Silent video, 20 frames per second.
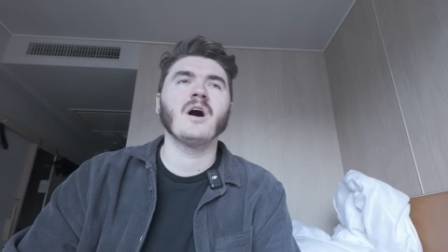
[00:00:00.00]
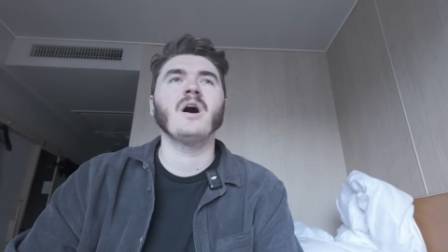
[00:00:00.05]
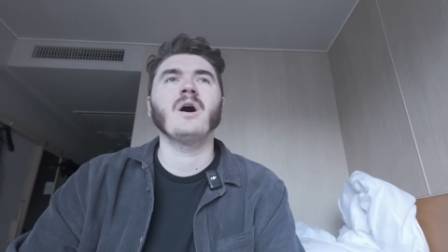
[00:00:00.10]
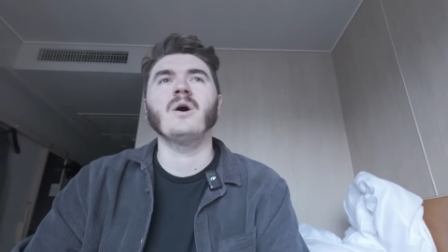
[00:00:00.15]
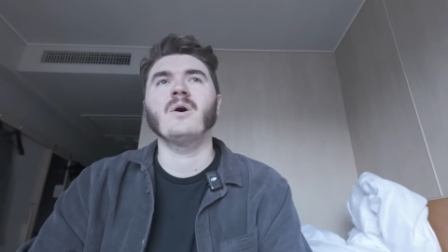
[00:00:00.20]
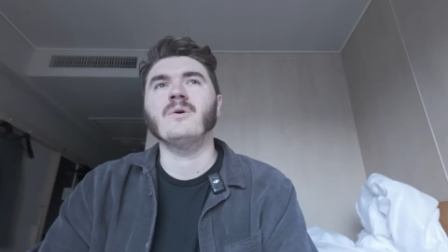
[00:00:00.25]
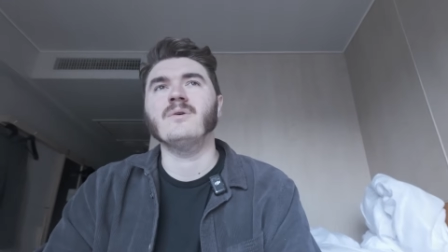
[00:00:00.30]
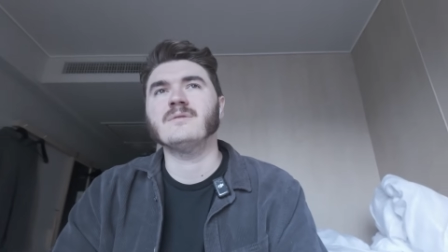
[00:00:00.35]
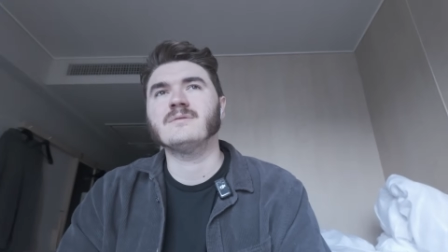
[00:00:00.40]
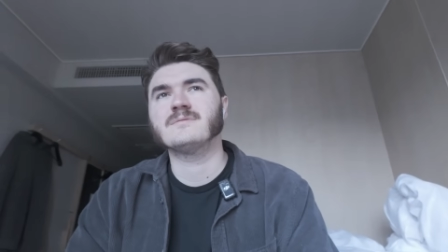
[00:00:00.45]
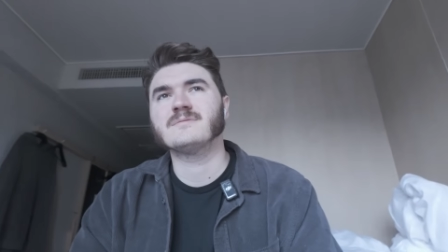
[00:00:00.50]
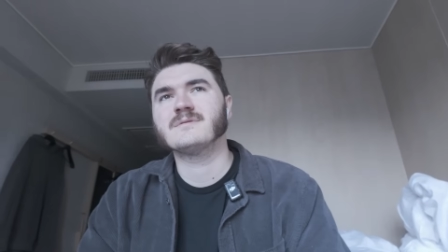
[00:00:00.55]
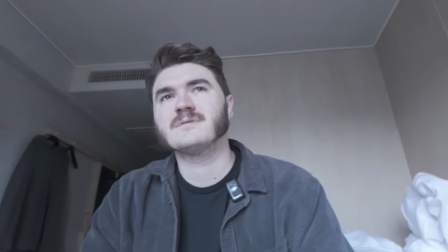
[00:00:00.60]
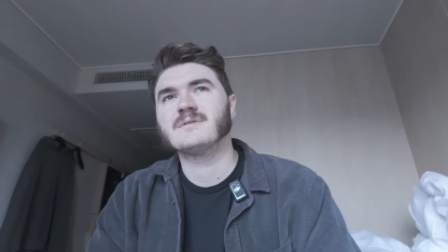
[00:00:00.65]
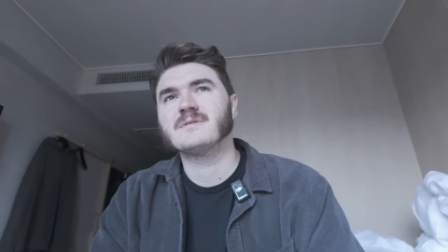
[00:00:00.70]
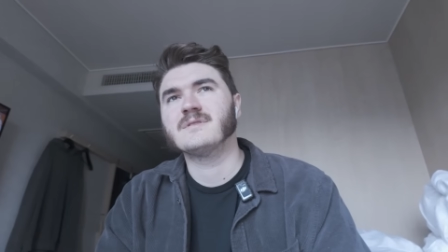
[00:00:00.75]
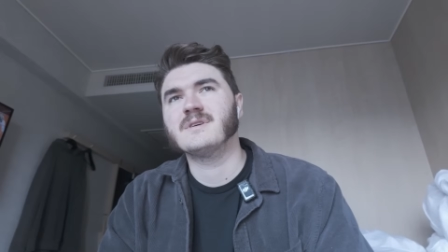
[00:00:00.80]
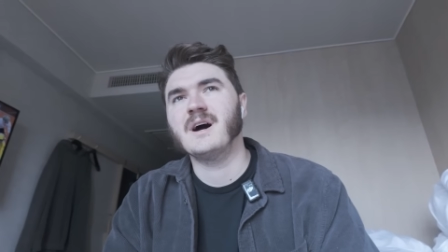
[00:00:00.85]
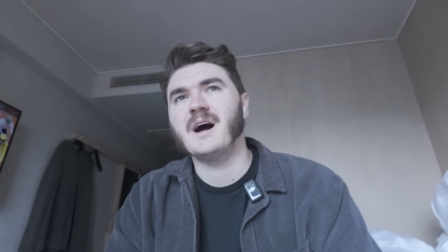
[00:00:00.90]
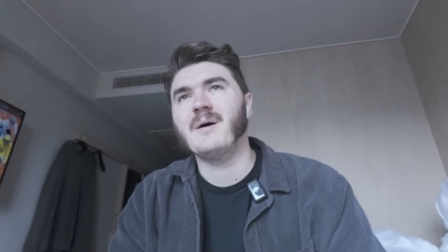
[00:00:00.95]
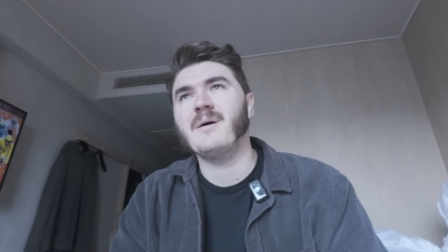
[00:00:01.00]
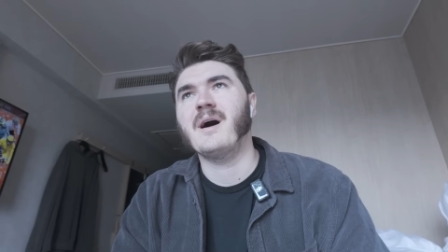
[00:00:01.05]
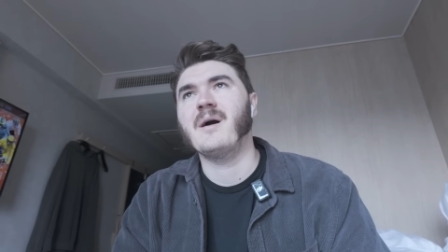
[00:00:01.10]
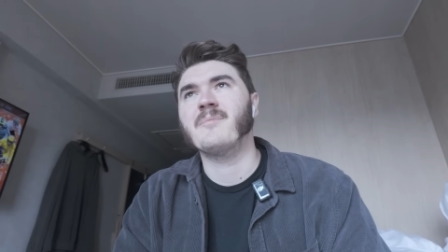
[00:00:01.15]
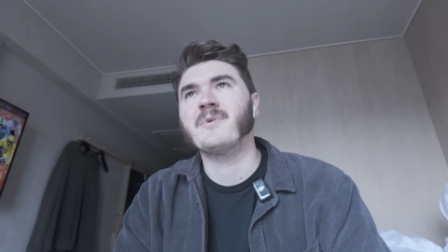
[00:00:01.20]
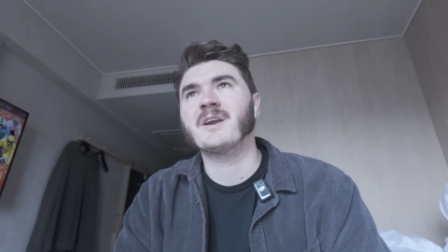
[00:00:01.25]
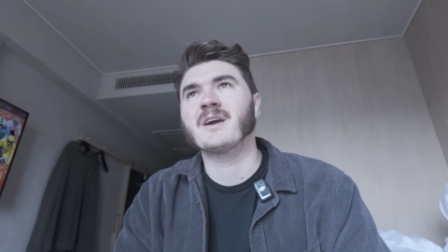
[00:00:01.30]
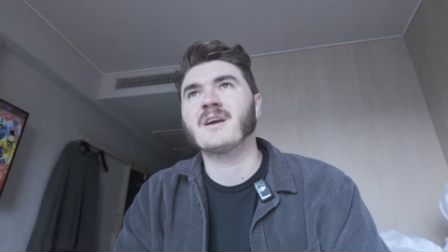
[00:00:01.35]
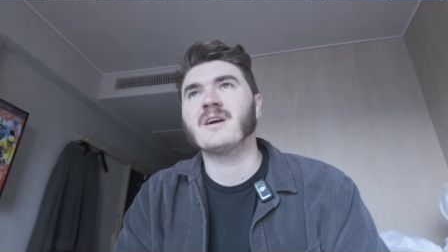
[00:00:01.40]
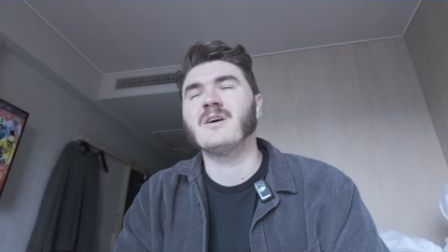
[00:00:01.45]
Oh,
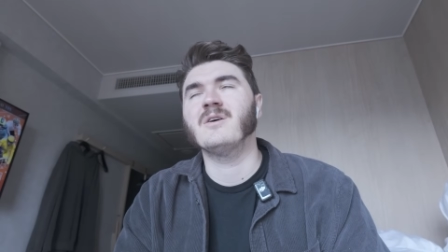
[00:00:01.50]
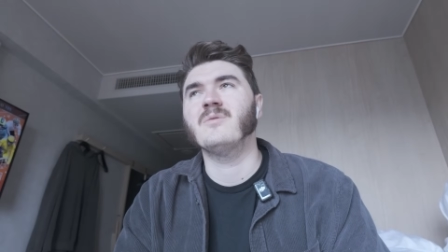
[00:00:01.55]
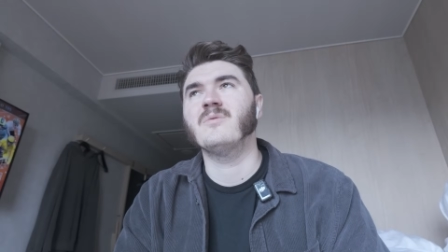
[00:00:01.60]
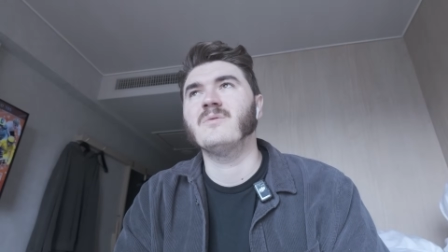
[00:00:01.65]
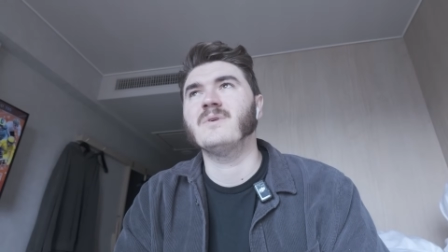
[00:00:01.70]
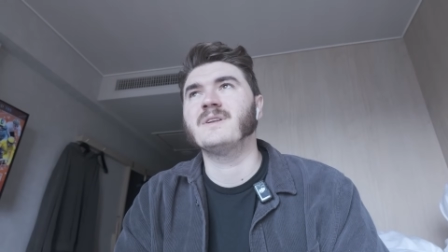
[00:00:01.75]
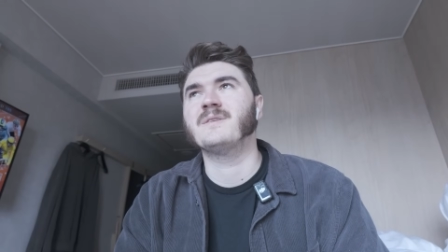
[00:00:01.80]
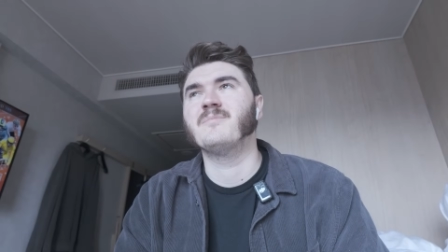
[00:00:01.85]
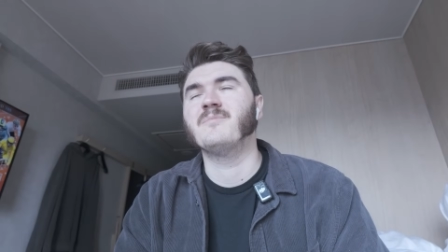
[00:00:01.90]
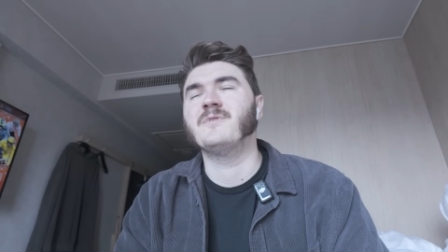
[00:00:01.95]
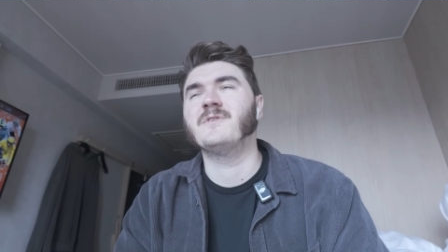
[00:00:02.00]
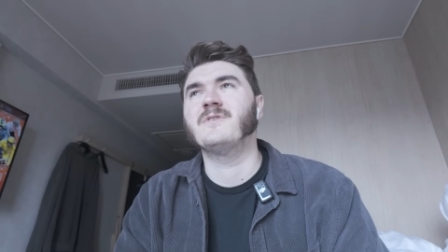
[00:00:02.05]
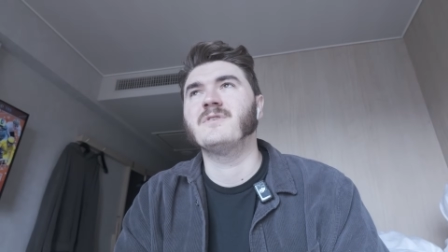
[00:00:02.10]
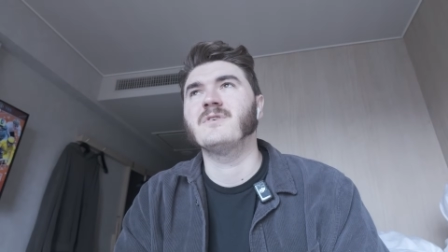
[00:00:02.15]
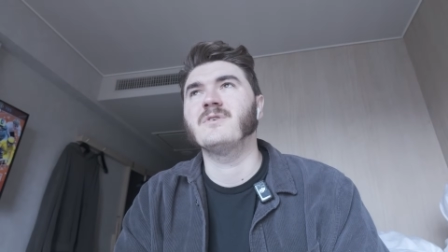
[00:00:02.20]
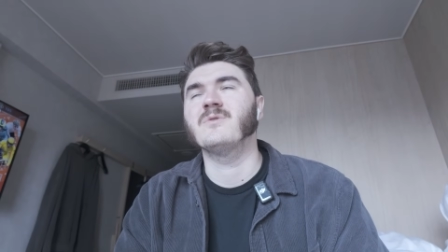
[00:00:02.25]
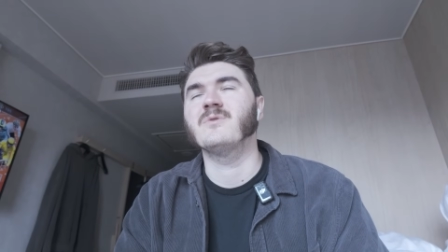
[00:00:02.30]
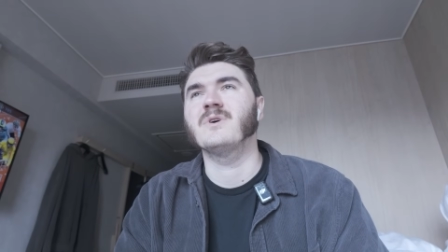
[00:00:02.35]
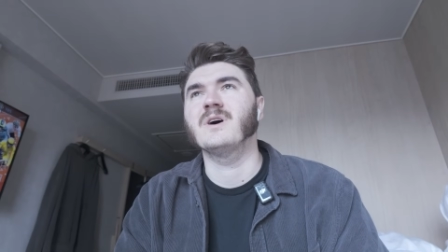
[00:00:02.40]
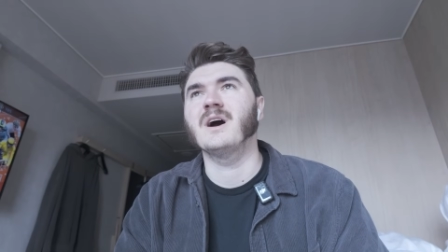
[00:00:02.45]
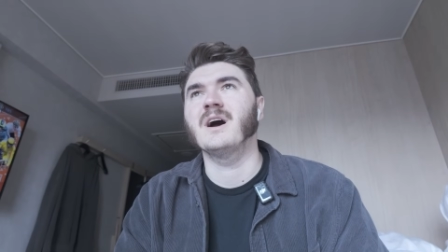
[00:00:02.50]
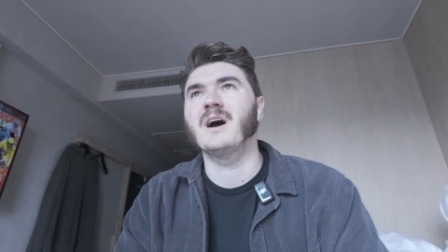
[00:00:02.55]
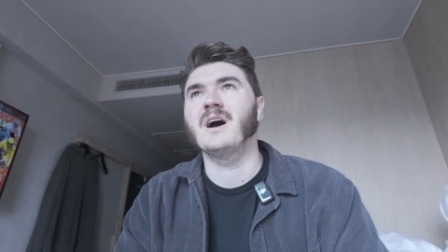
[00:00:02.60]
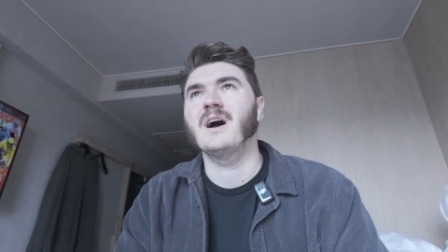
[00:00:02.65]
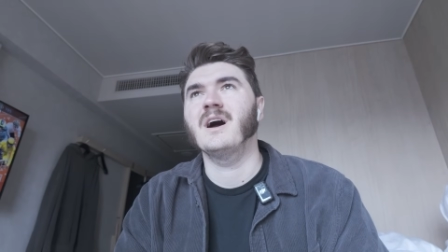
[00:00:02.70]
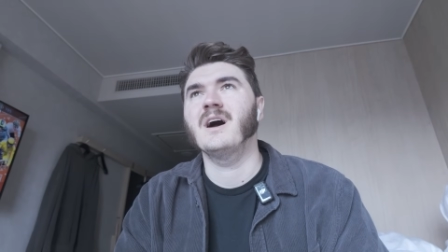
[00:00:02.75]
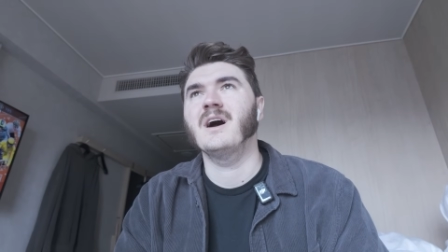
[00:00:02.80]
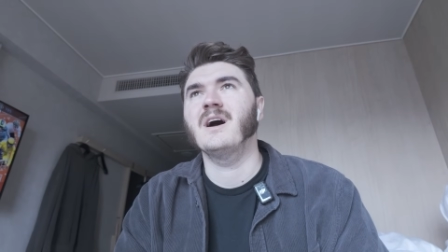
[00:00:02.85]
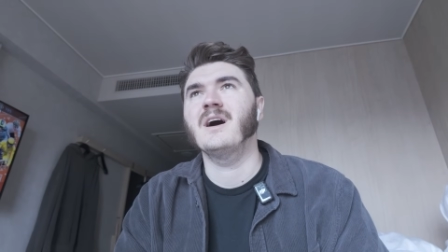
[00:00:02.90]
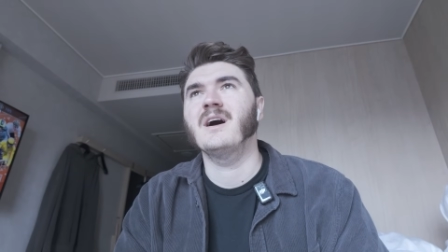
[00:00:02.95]
I'm gonna go to
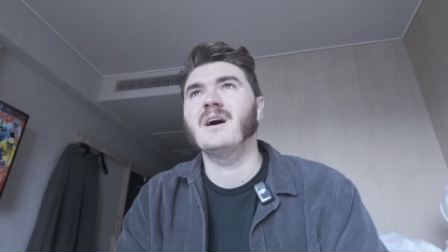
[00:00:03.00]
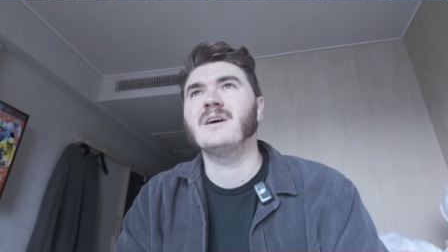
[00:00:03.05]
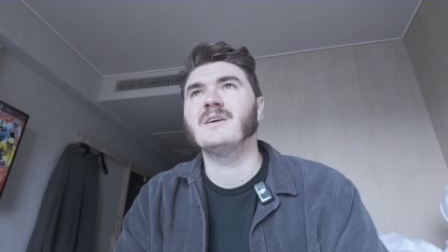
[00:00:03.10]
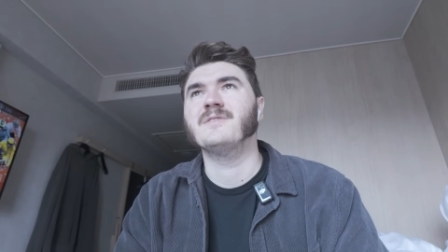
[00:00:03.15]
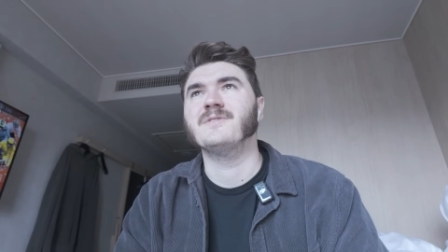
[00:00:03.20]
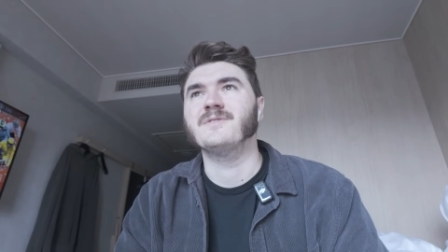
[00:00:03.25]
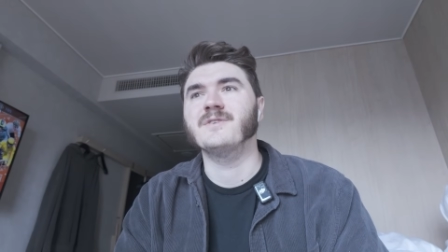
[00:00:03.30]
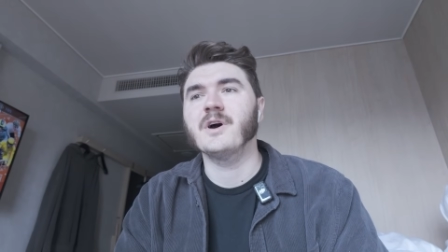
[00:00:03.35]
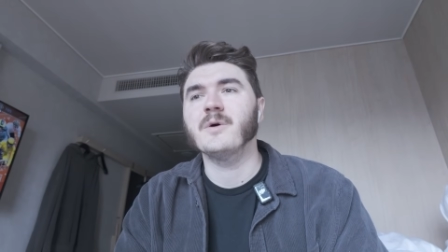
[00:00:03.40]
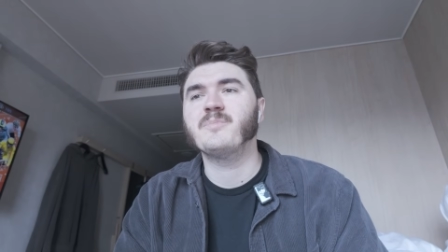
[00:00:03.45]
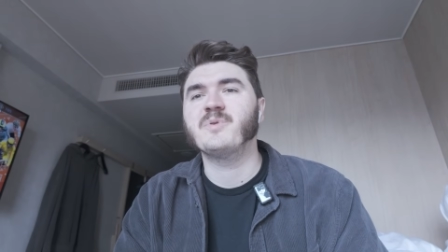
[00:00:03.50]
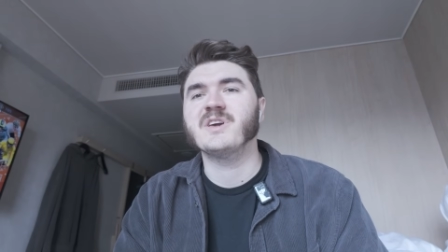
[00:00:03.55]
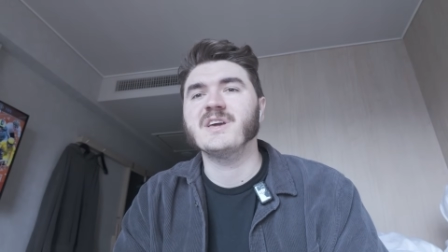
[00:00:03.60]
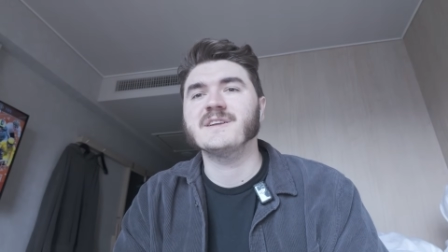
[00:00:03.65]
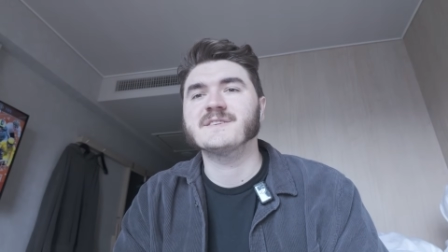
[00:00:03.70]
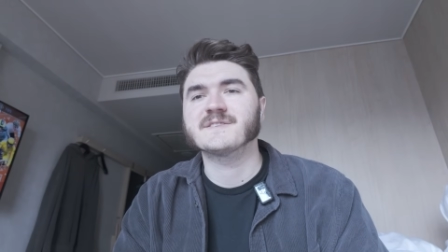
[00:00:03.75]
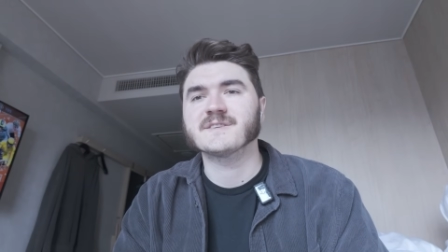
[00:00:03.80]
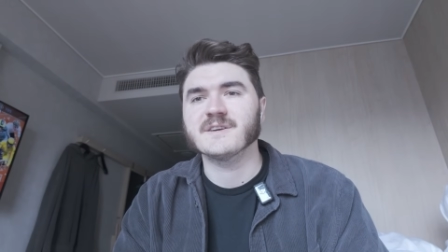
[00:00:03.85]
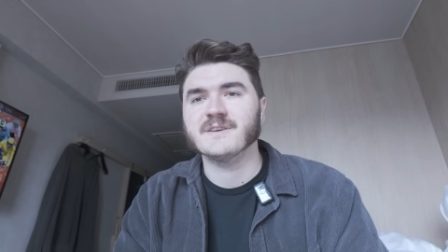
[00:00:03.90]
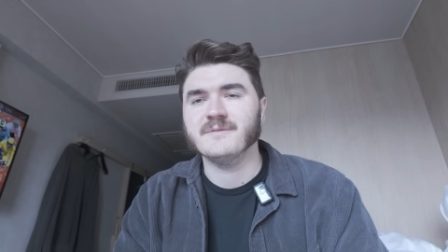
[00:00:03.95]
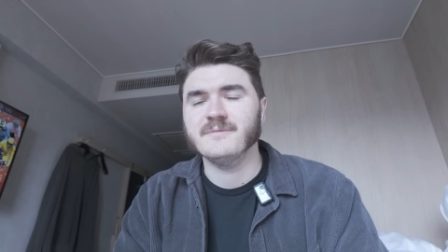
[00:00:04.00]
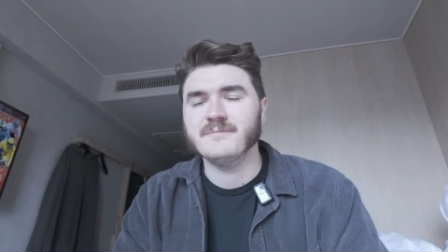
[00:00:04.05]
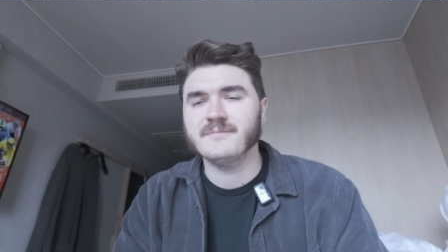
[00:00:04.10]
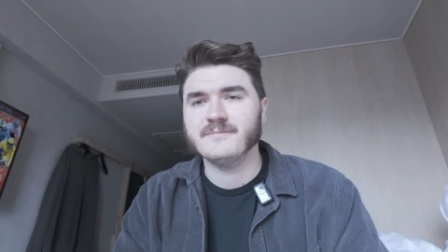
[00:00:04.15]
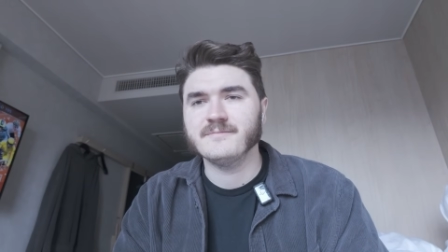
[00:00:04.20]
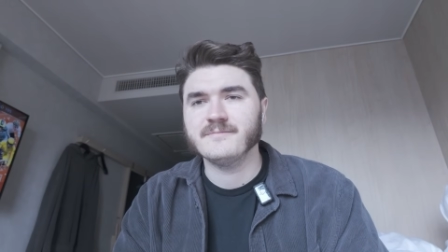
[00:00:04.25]
uh, the pizza.